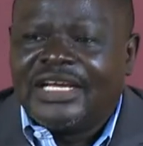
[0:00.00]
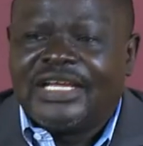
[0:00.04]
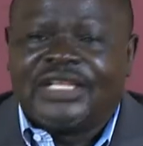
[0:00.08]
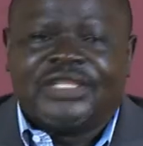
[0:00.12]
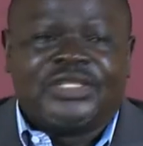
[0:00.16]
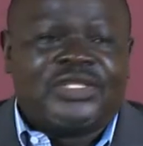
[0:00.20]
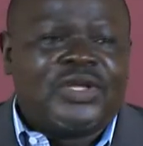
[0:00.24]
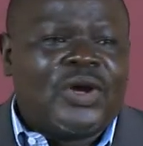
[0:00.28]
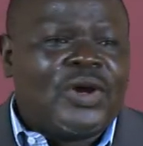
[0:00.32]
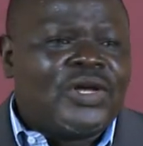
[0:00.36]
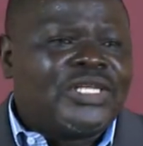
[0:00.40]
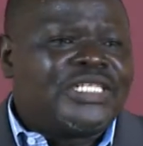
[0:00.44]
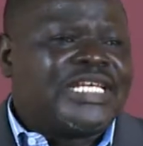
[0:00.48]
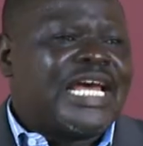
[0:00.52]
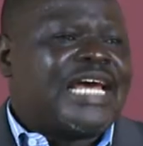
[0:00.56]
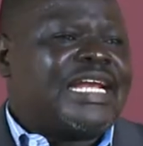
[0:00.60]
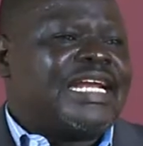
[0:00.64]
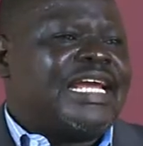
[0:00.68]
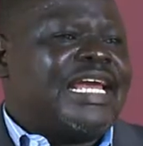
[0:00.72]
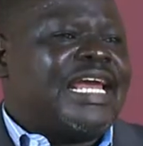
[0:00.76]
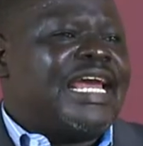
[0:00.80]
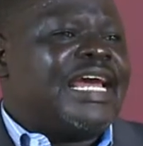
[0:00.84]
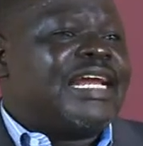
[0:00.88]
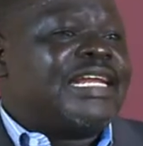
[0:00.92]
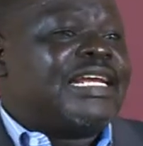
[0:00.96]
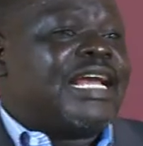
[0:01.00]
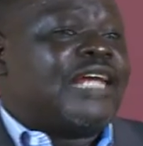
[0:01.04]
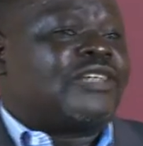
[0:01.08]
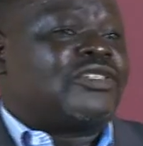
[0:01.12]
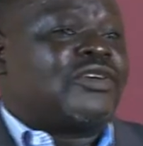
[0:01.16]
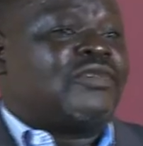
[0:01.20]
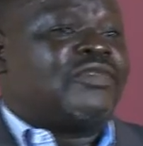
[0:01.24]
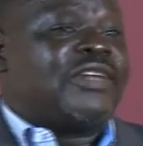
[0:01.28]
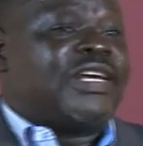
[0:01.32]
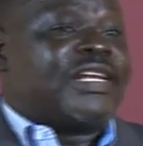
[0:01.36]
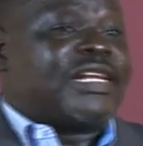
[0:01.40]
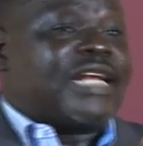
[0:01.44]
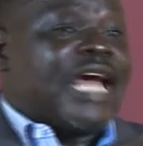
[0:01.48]
Those are areas
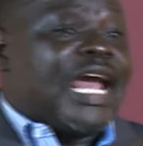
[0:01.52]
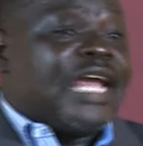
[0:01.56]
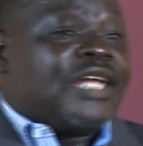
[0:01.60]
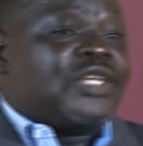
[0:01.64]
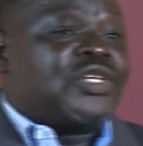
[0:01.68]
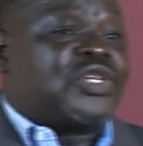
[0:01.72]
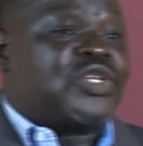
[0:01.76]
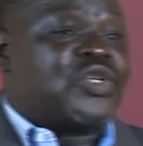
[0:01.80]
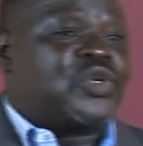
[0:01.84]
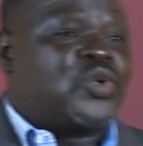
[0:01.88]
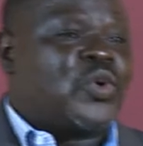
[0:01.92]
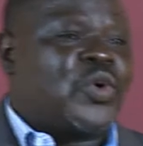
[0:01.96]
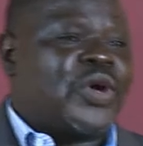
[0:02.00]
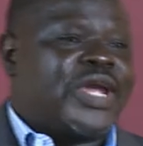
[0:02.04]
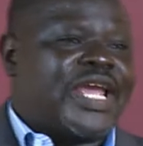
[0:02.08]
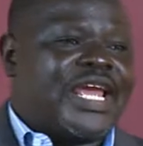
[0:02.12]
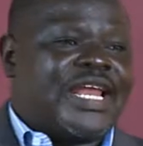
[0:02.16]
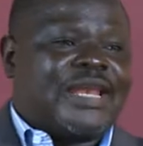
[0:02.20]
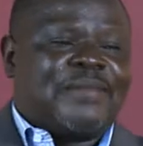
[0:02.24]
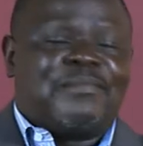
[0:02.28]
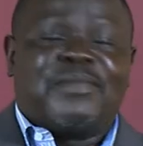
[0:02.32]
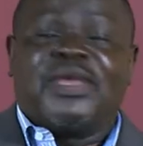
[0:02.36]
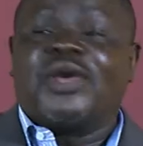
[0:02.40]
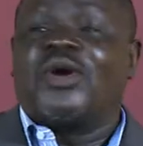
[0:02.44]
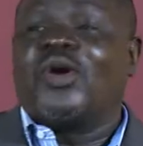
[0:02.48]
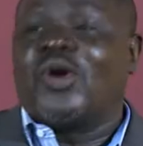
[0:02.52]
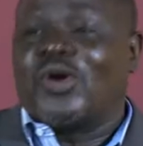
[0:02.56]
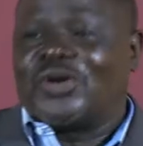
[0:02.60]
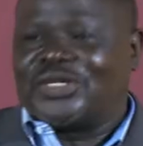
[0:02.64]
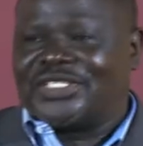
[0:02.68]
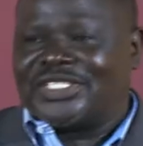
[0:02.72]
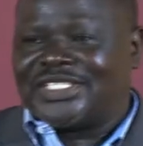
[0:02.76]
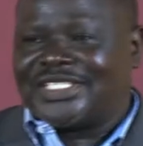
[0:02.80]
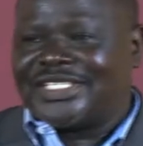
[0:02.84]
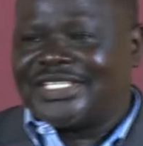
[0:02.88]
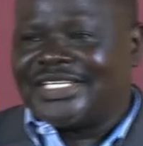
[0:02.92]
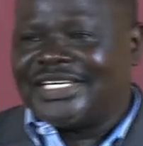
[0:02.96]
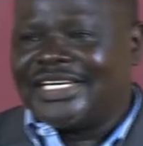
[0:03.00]
of the right you and me
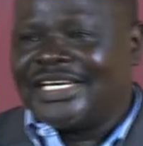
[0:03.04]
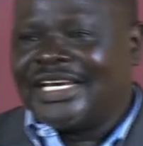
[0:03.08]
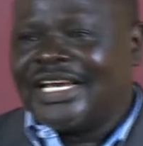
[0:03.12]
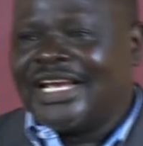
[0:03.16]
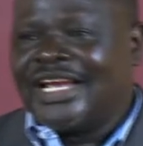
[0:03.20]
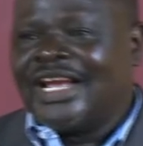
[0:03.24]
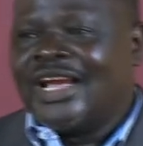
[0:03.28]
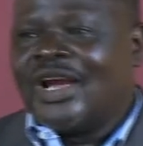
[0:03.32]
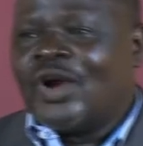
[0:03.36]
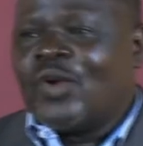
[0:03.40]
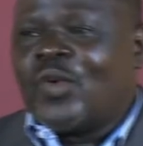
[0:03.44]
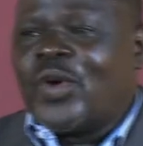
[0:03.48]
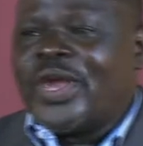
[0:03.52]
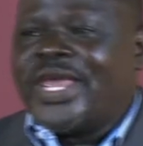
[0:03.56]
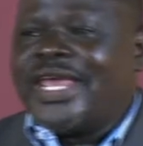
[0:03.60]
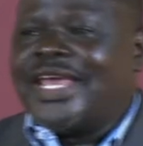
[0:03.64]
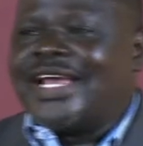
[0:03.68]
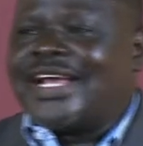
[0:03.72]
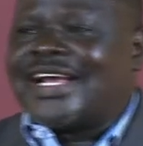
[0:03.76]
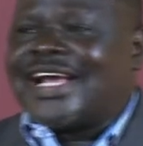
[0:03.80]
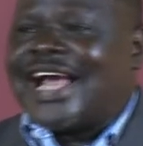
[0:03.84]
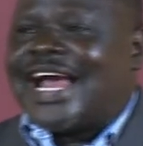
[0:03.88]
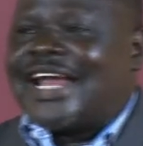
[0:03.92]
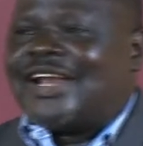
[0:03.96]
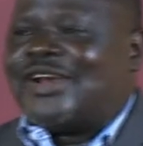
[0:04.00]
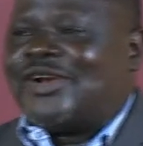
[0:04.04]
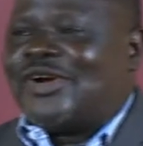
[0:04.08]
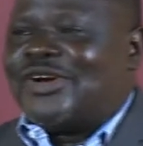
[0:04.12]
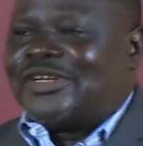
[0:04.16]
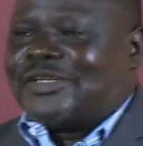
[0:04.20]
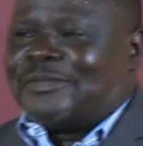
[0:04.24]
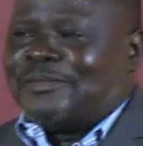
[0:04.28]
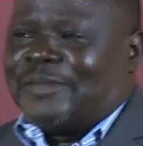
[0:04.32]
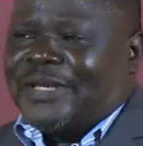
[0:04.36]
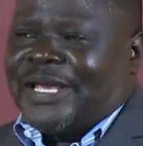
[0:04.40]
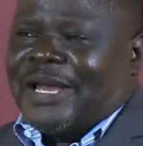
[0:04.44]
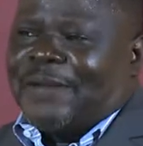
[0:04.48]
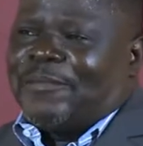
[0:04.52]
holds we
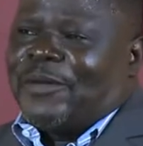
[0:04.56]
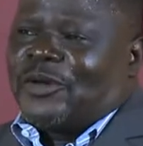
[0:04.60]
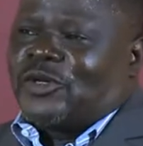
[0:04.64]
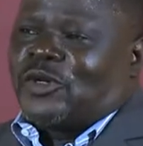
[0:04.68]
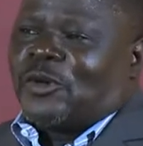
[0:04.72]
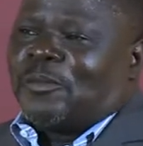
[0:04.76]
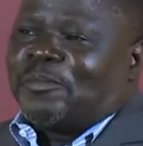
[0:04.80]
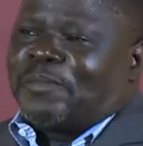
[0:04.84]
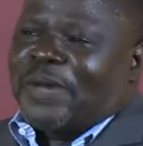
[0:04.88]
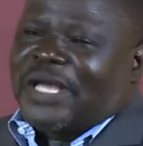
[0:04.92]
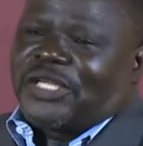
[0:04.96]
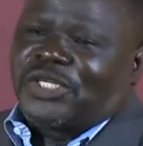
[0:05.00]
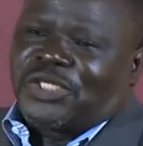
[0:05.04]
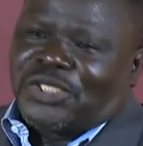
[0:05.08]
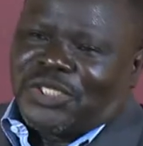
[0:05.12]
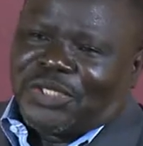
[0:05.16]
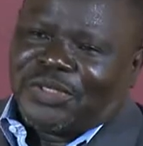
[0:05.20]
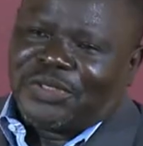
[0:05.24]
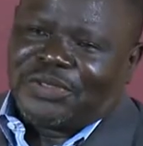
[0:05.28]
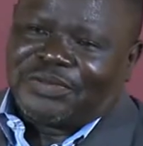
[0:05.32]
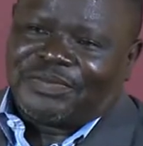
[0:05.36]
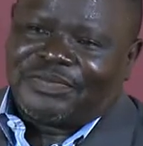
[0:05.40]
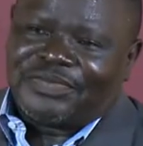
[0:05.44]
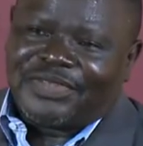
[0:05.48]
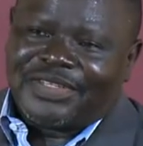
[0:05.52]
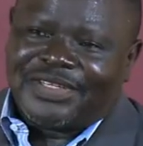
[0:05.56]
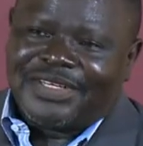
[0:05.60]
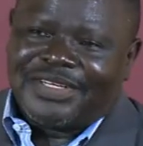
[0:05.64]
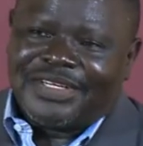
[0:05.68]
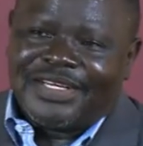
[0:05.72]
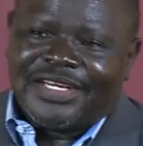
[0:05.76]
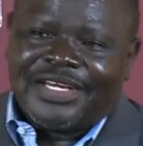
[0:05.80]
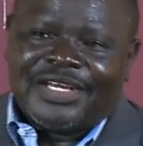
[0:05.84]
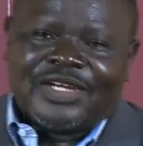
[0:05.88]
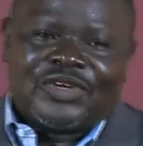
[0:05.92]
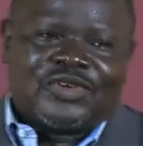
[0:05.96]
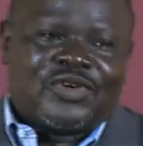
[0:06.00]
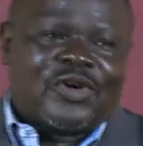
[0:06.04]
cannot be able to pursue,
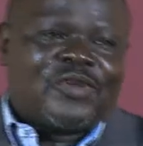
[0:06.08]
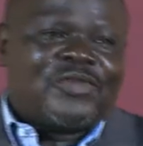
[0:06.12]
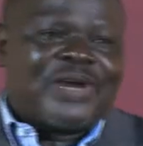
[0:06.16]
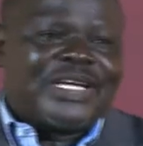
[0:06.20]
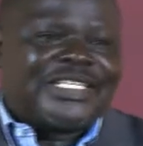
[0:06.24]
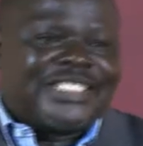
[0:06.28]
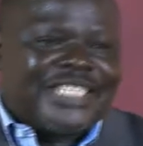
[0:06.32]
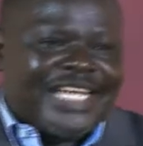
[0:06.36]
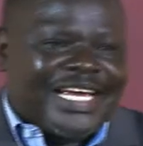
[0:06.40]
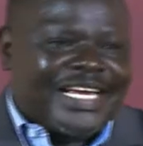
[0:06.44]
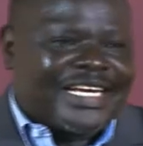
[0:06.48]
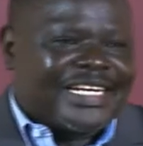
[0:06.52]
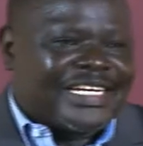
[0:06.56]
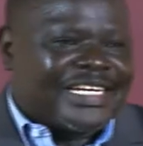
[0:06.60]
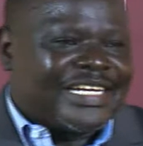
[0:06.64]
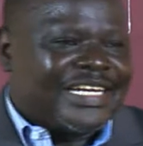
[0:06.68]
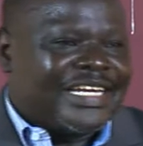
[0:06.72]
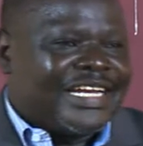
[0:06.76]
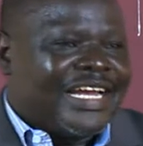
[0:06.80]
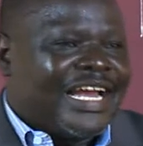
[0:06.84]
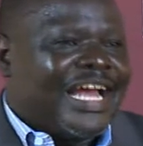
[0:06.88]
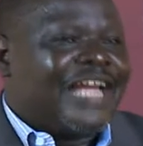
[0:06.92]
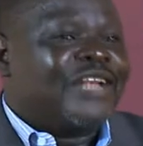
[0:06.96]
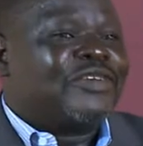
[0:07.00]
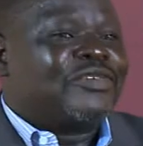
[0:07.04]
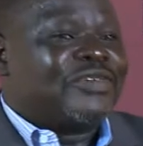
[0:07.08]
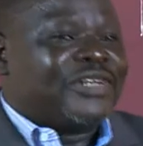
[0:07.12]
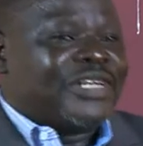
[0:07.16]
to overtake, and to